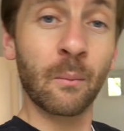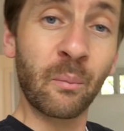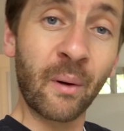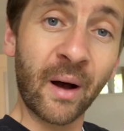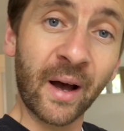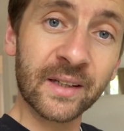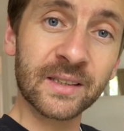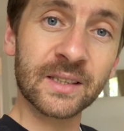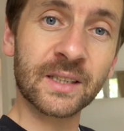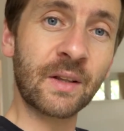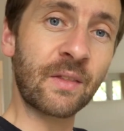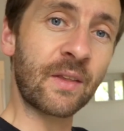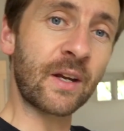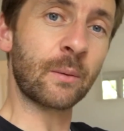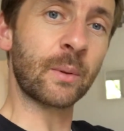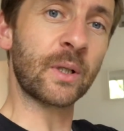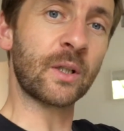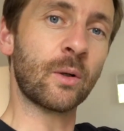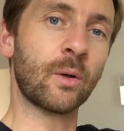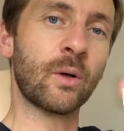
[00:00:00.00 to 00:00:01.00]
but there
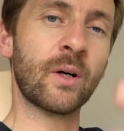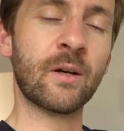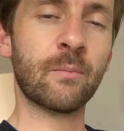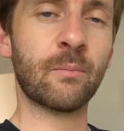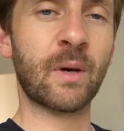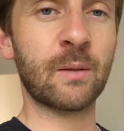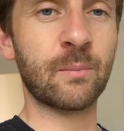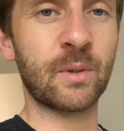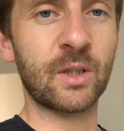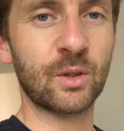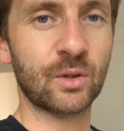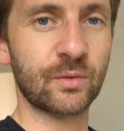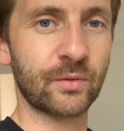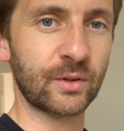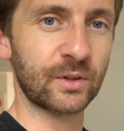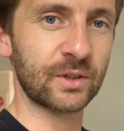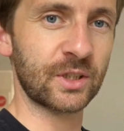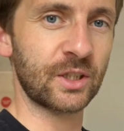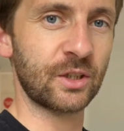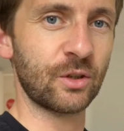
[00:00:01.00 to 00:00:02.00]
we go. It might be
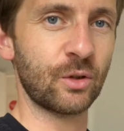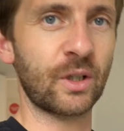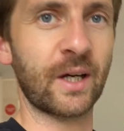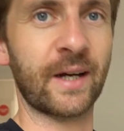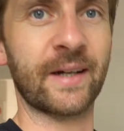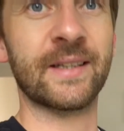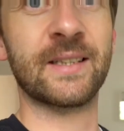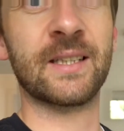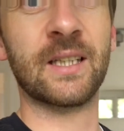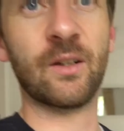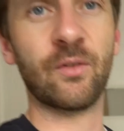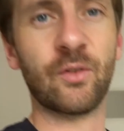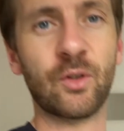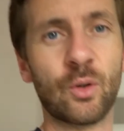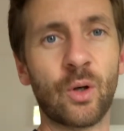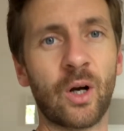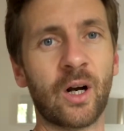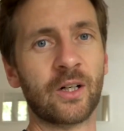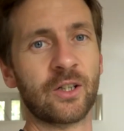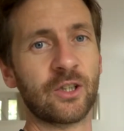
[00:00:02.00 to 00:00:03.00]
useful to you guys. If
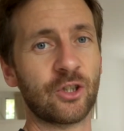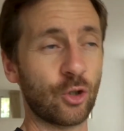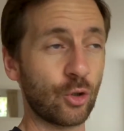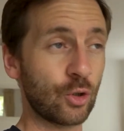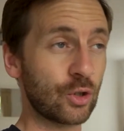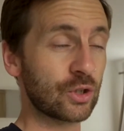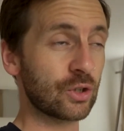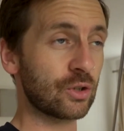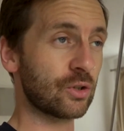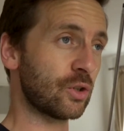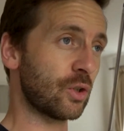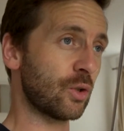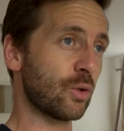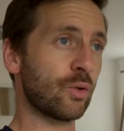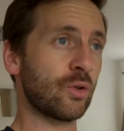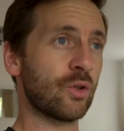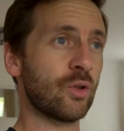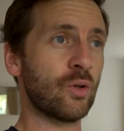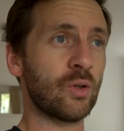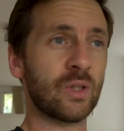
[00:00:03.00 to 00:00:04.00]
you are used to
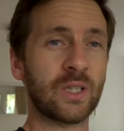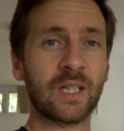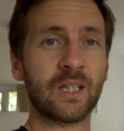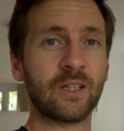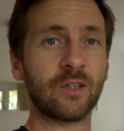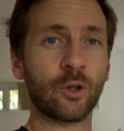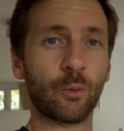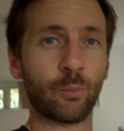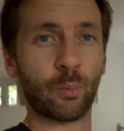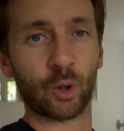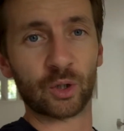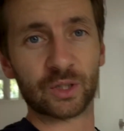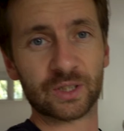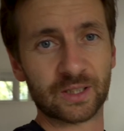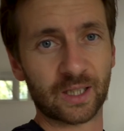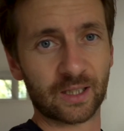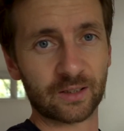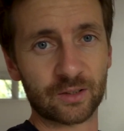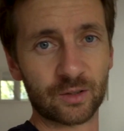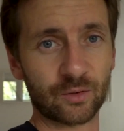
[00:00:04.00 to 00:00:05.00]
using your bog
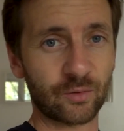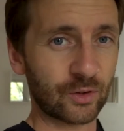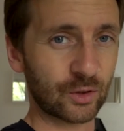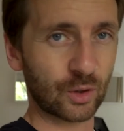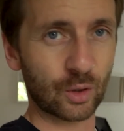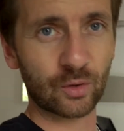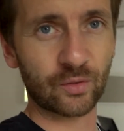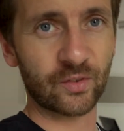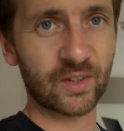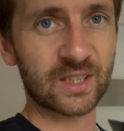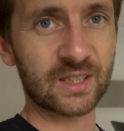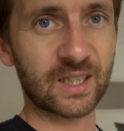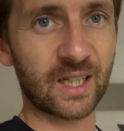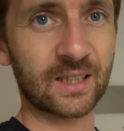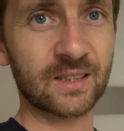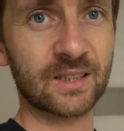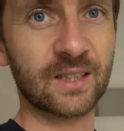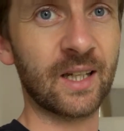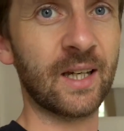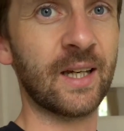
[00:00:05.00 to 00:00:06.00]
standard photography
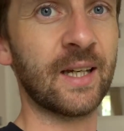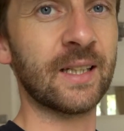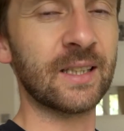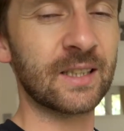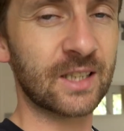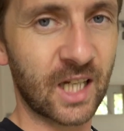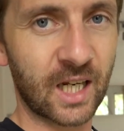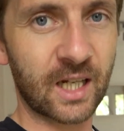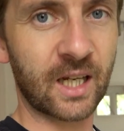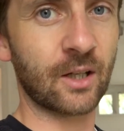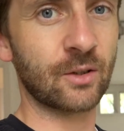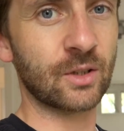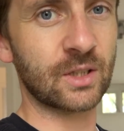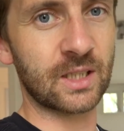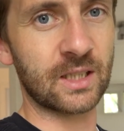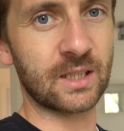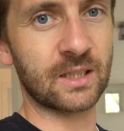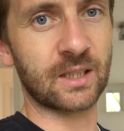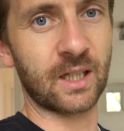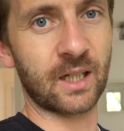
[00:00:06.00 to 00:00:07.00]
stands, check out
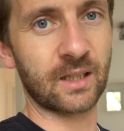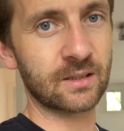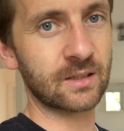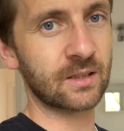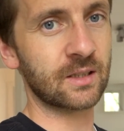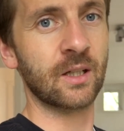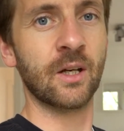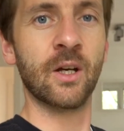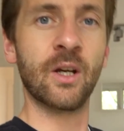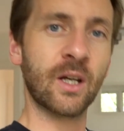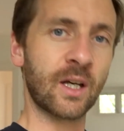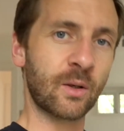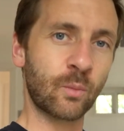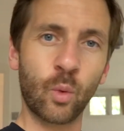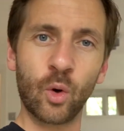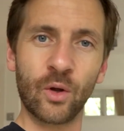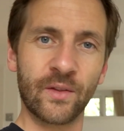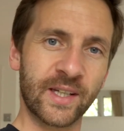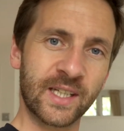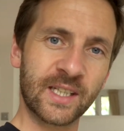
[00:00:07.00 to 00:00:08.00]
C stands and
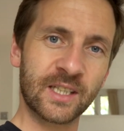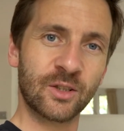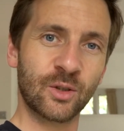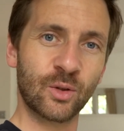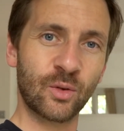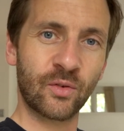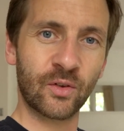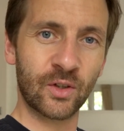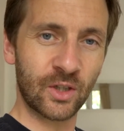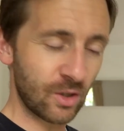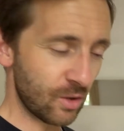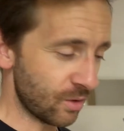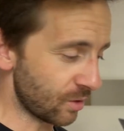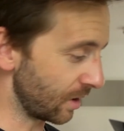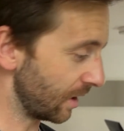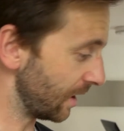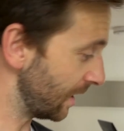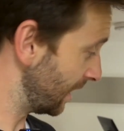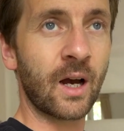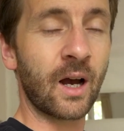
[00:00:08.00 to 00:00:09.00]
what they can do for
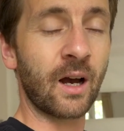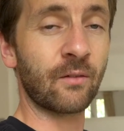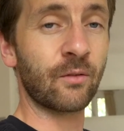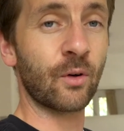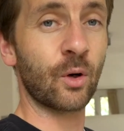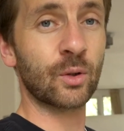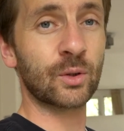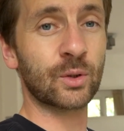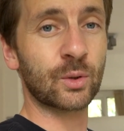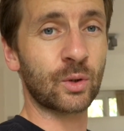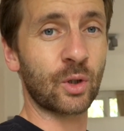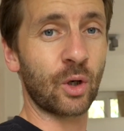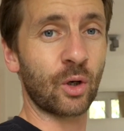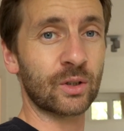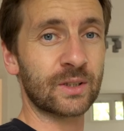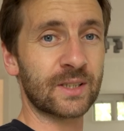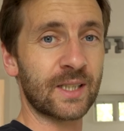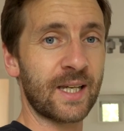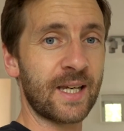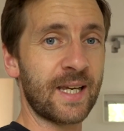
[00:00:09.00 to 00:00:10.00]
you. I've also
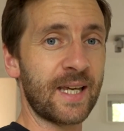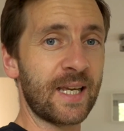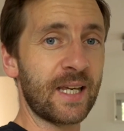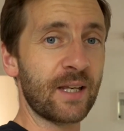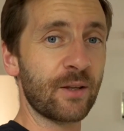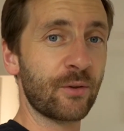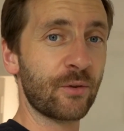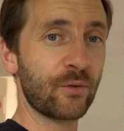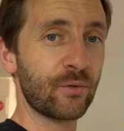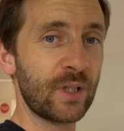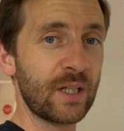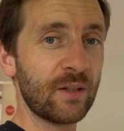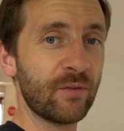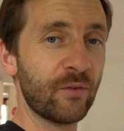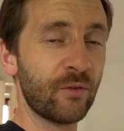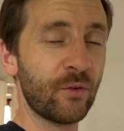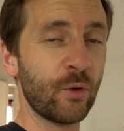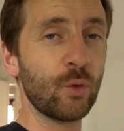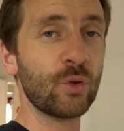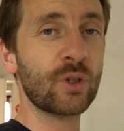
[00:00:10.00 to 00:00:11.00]
got a
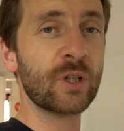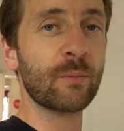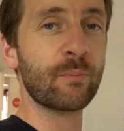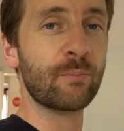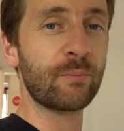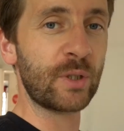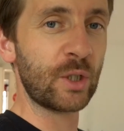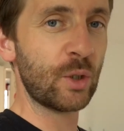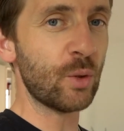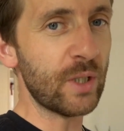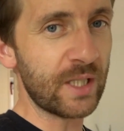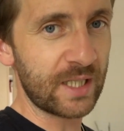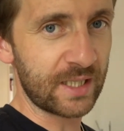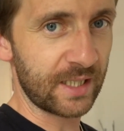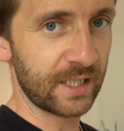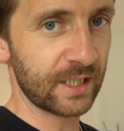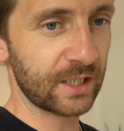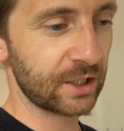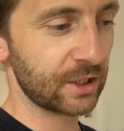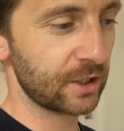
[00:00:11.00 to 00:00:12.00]
3-foot beauty
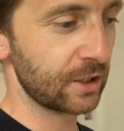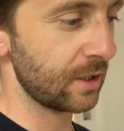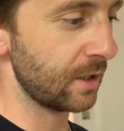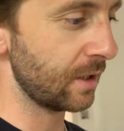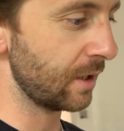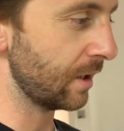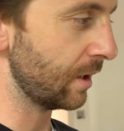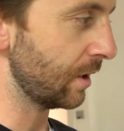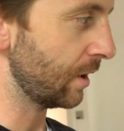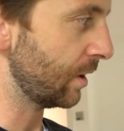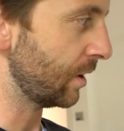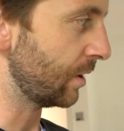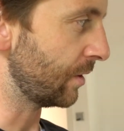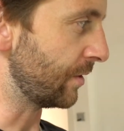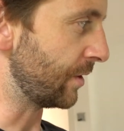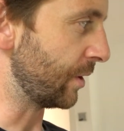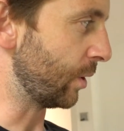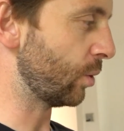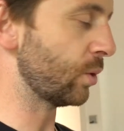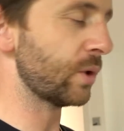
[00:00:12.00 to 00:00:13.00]
dish,
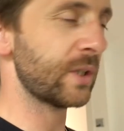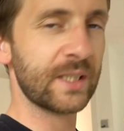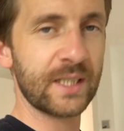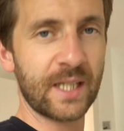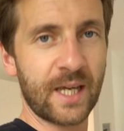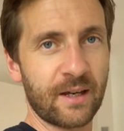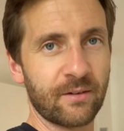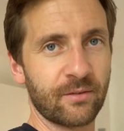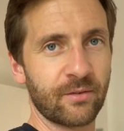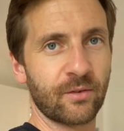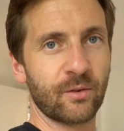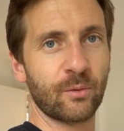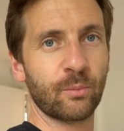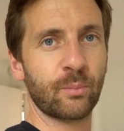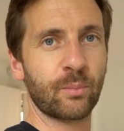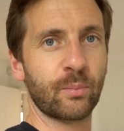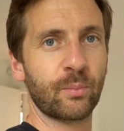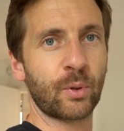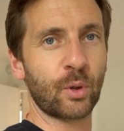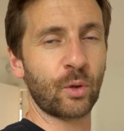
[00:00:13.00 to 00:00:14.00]
the OCF
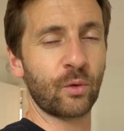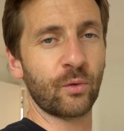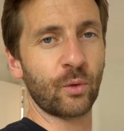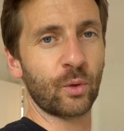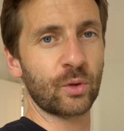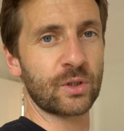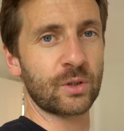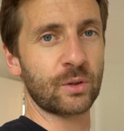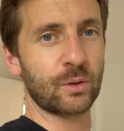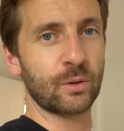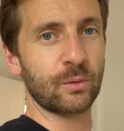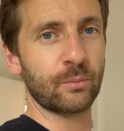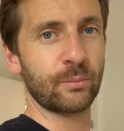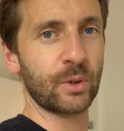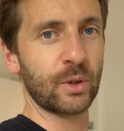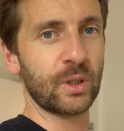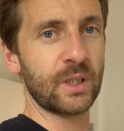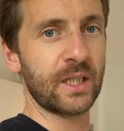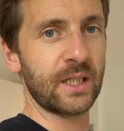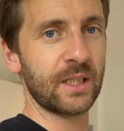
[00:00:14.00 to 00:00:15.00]
Pro Photo
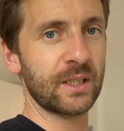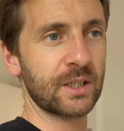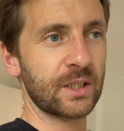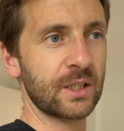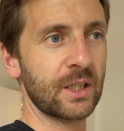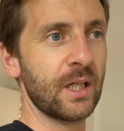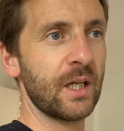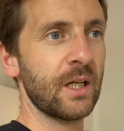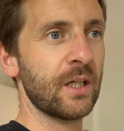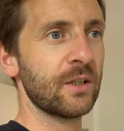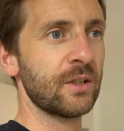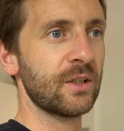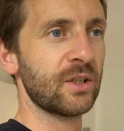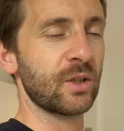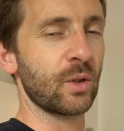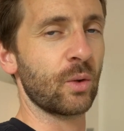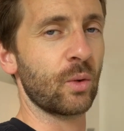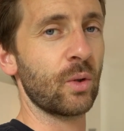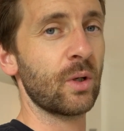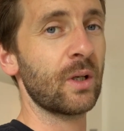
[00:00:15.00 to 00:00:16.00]
beauty dish.
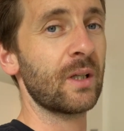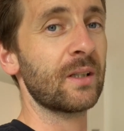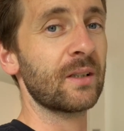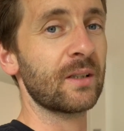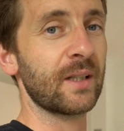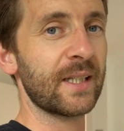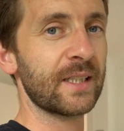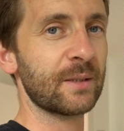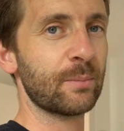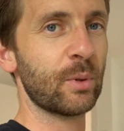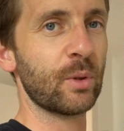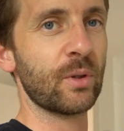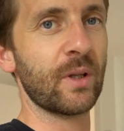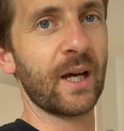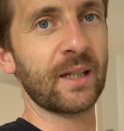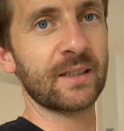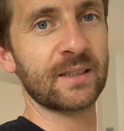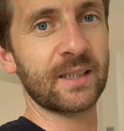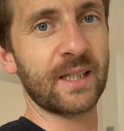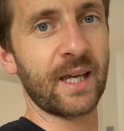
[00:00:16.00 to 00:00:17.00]
So let's put
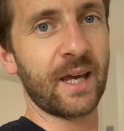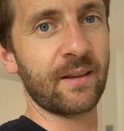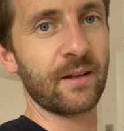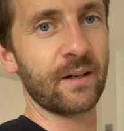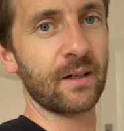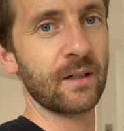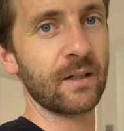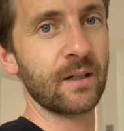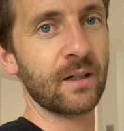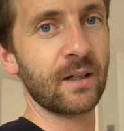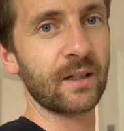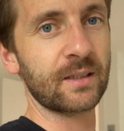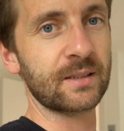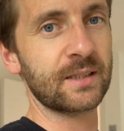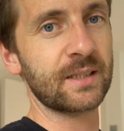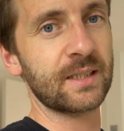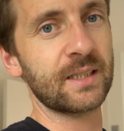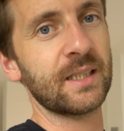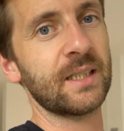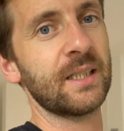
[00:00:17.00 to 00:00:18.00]
that together and
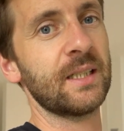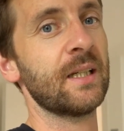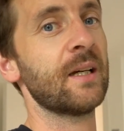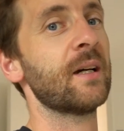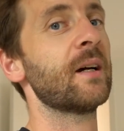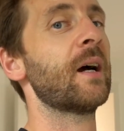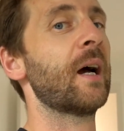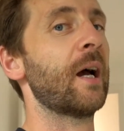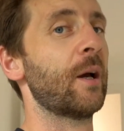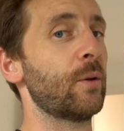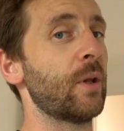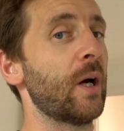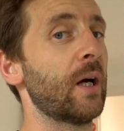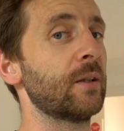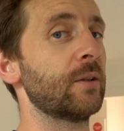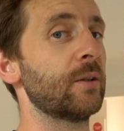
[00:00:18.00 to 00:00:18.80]
see how that